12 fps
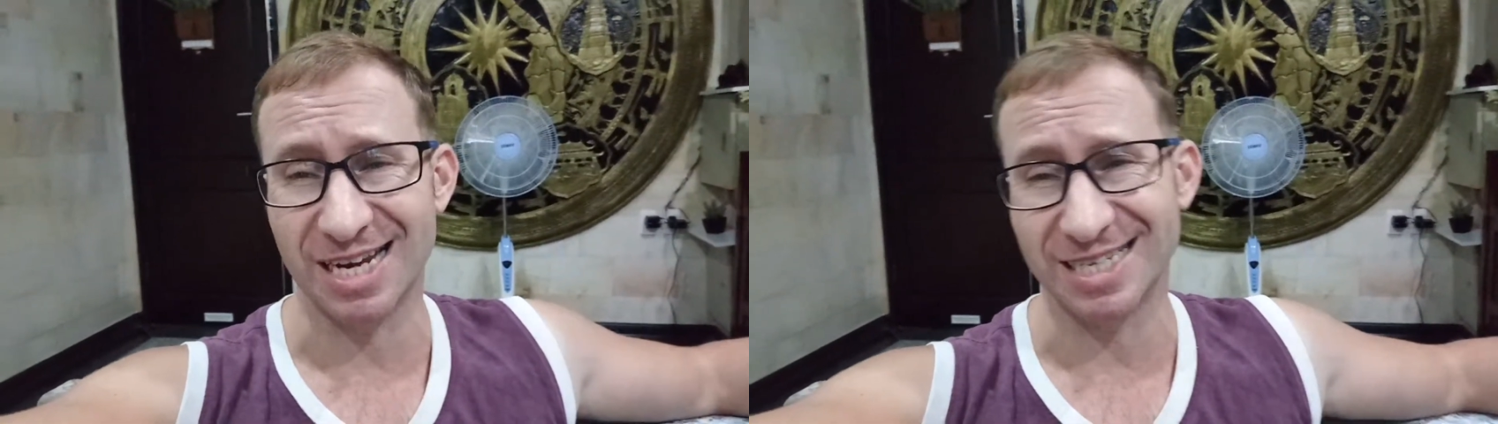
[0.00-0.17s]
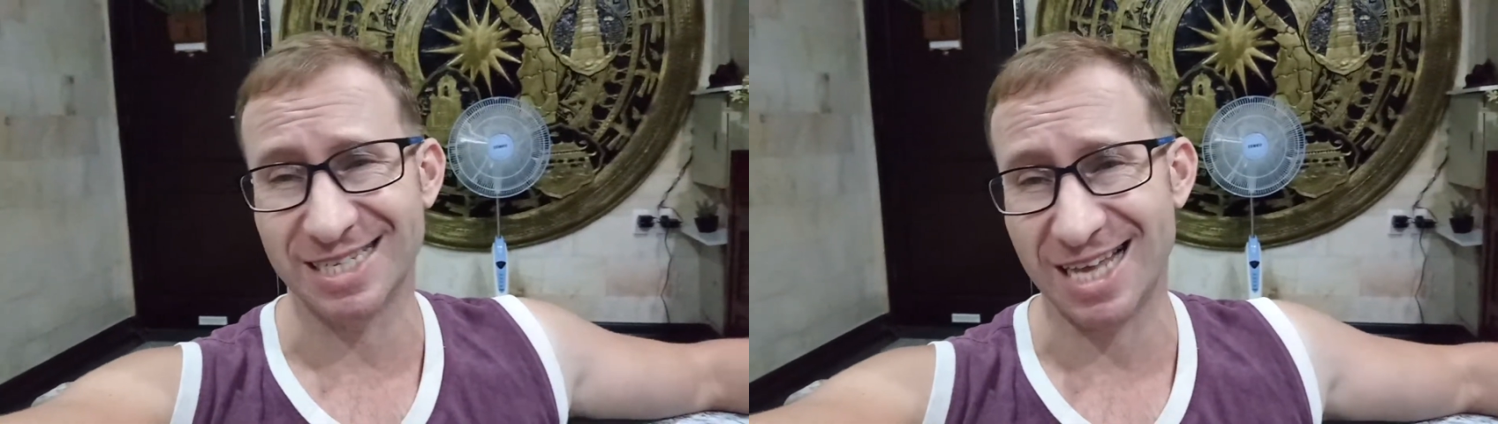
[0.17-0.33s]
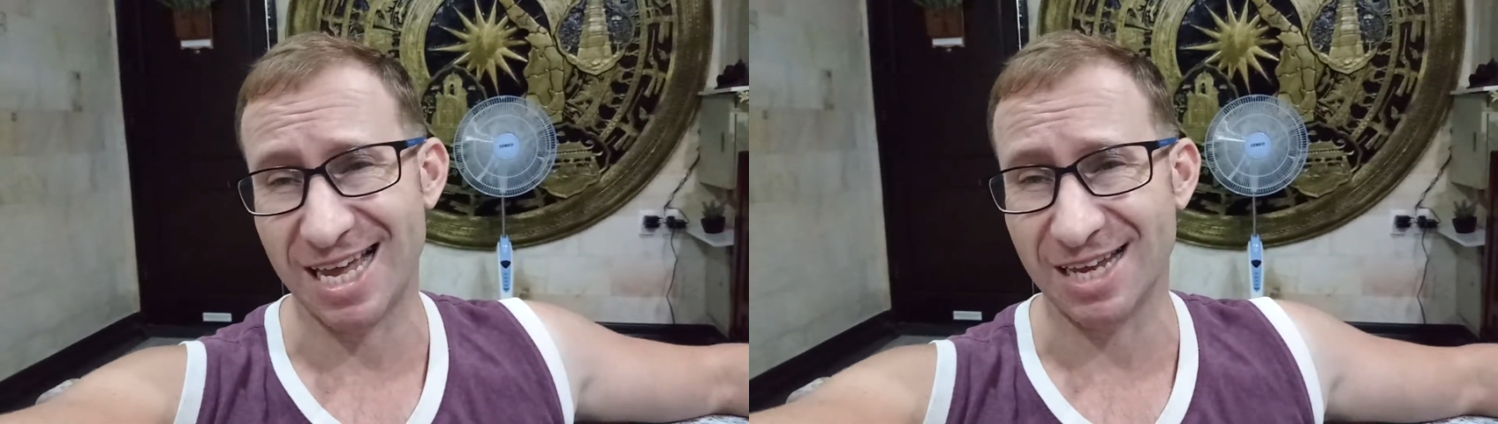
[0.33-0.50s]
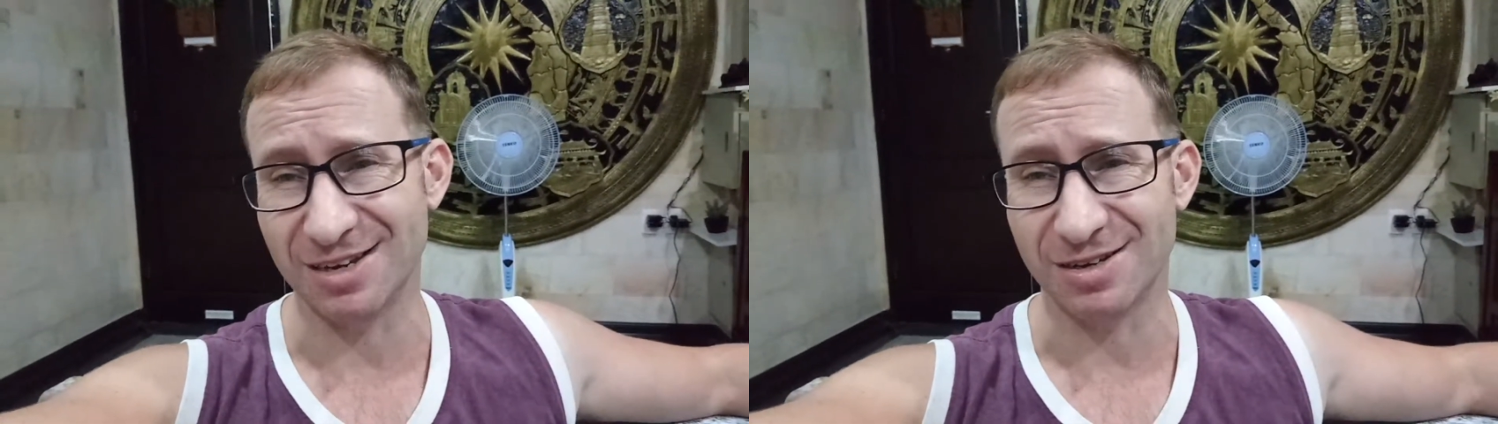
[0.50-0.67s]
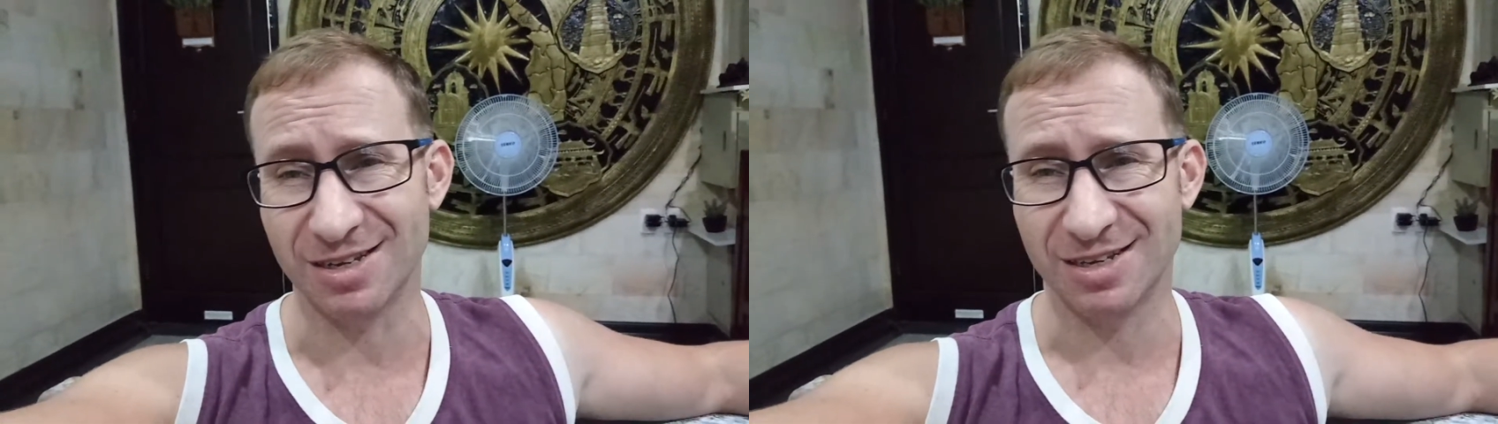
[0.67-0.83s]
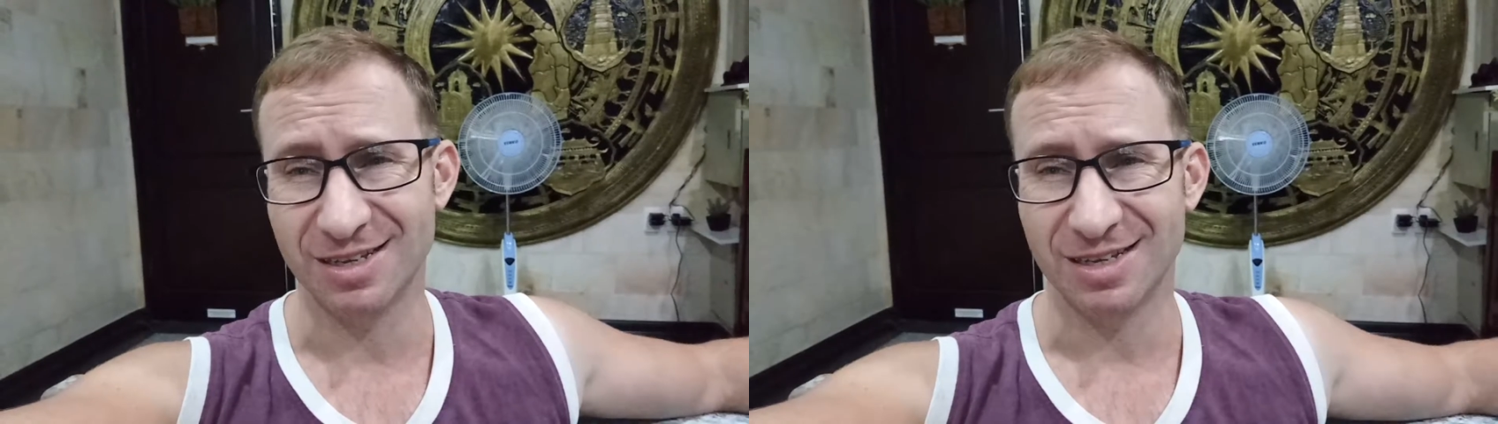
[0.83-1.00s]
understand
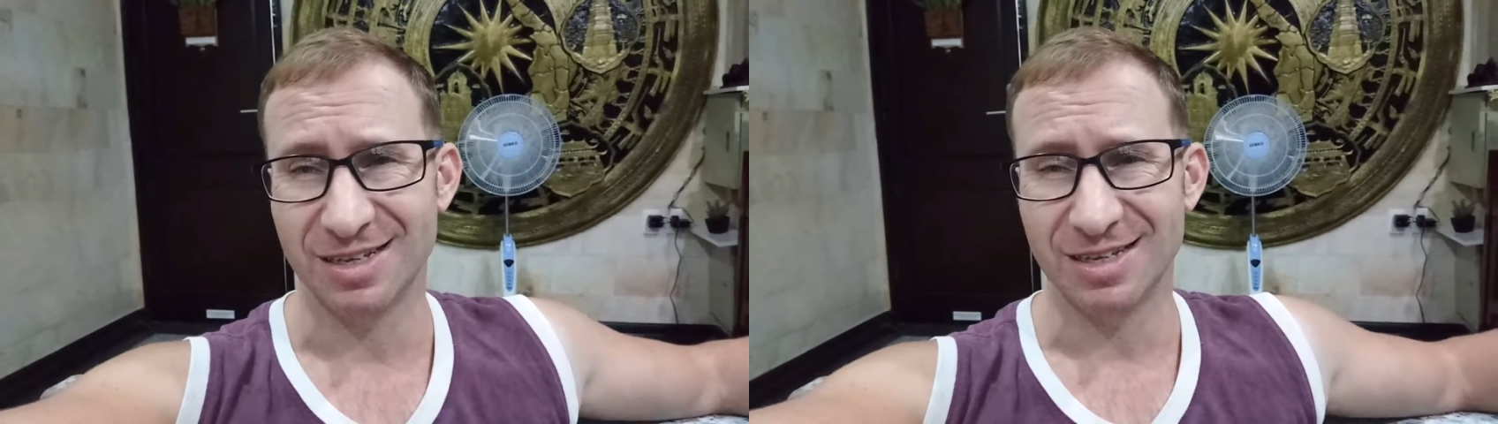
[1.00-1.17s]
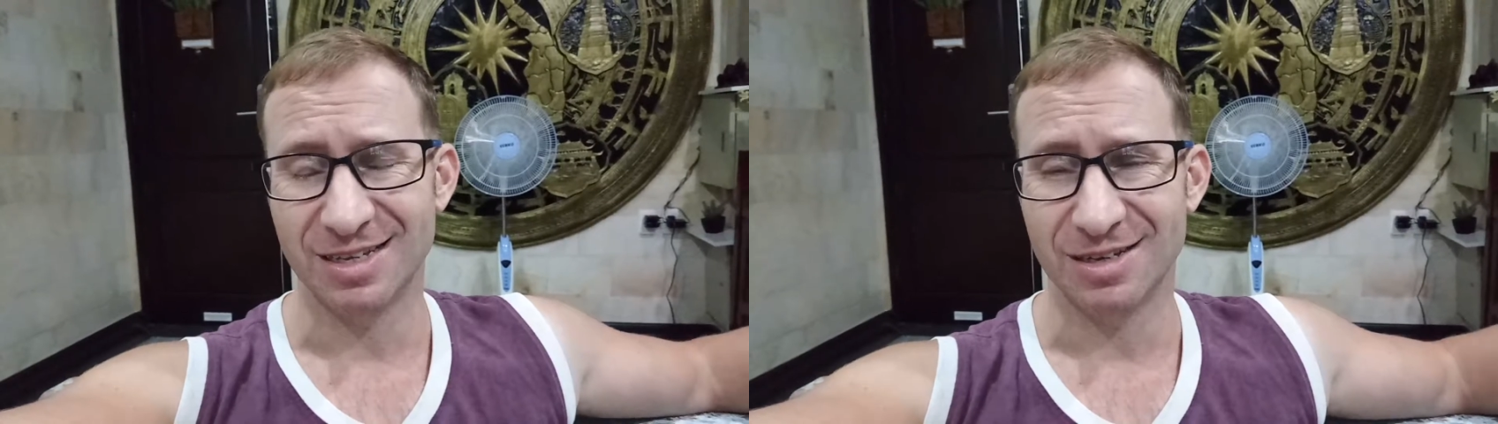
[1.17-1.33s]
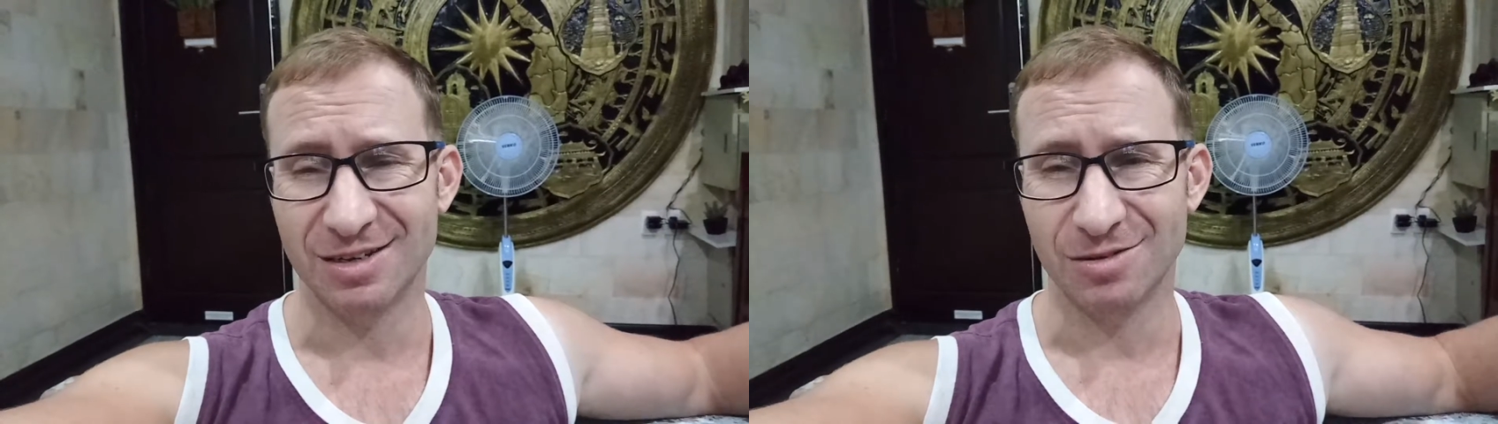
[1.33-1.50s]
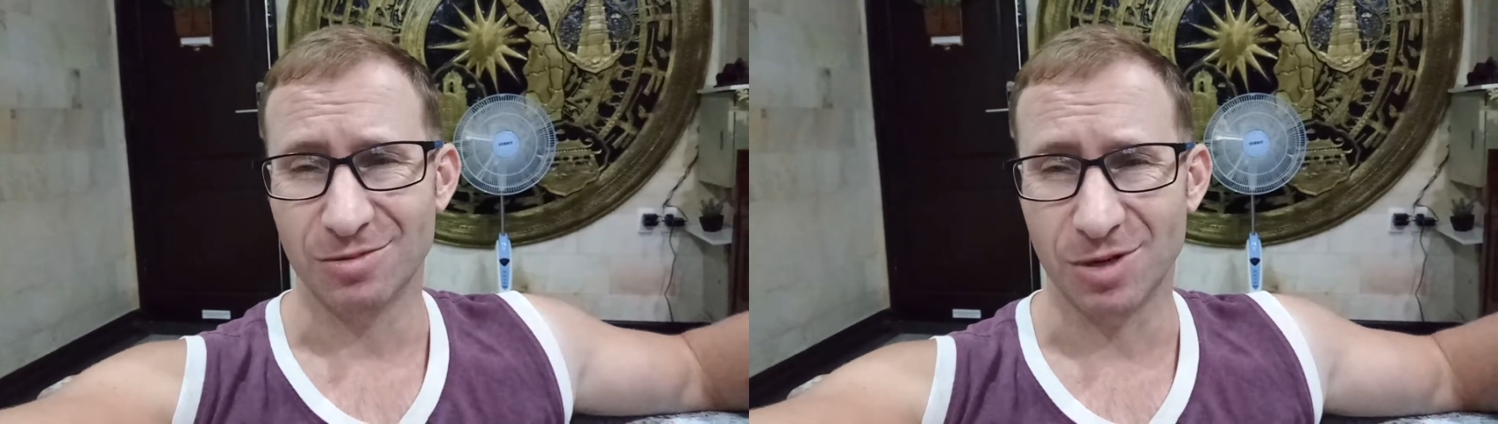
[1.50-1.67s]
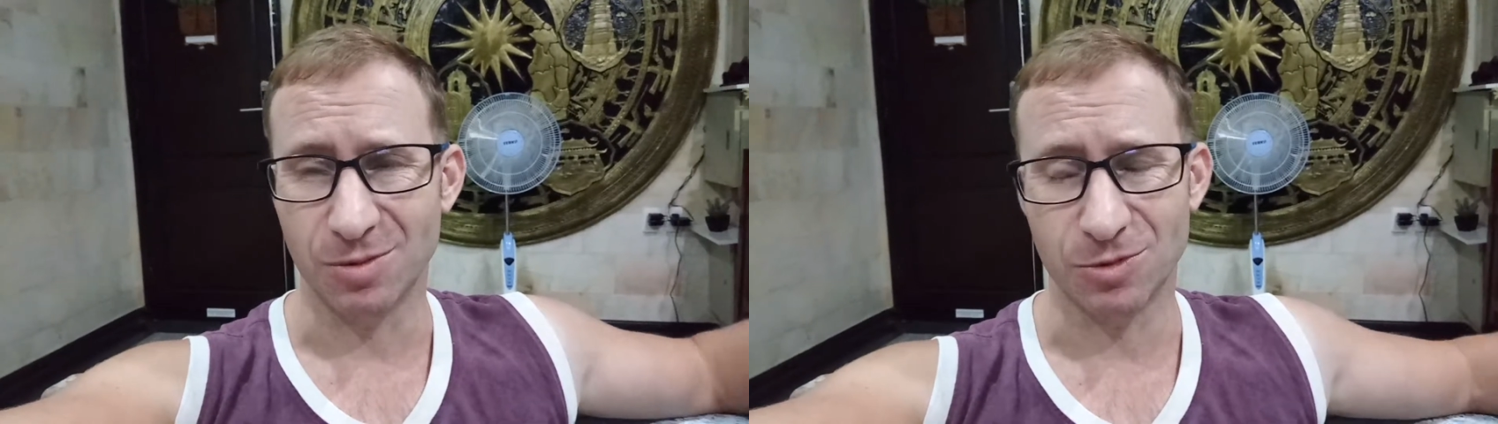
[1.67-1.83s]
what